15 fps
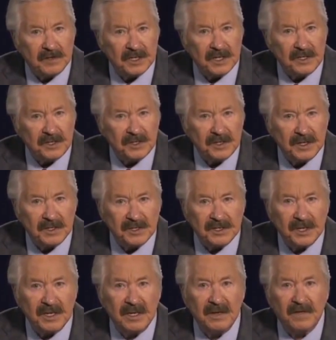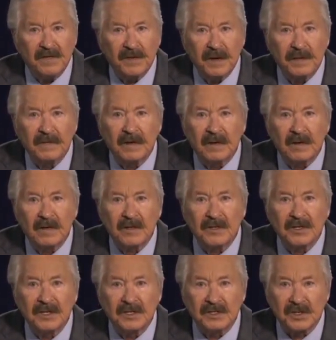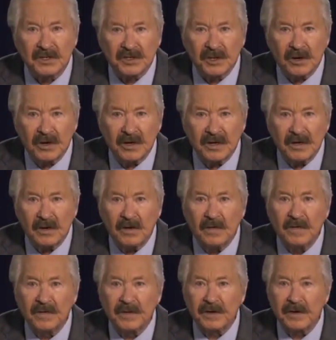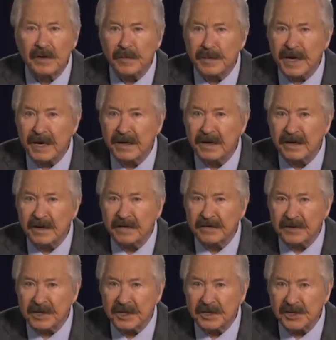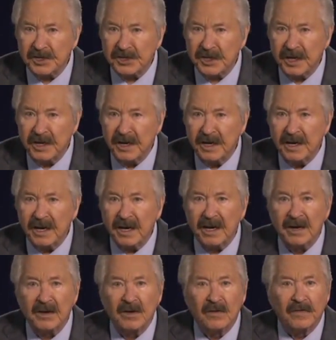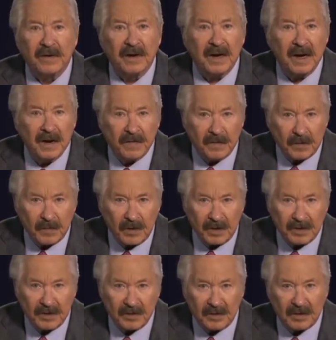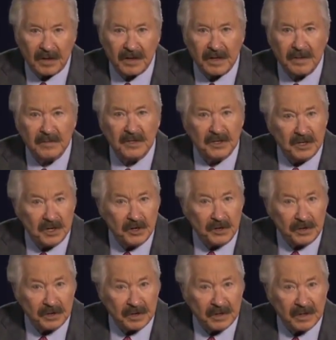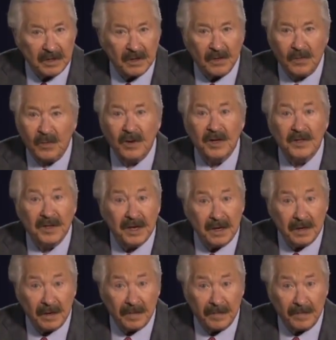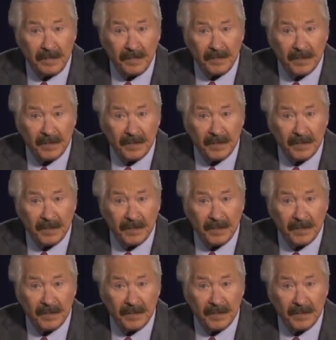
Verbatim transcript: Jesus, Satan forever lost his authority over the humanity of Jesus and over everyone who claims union with him.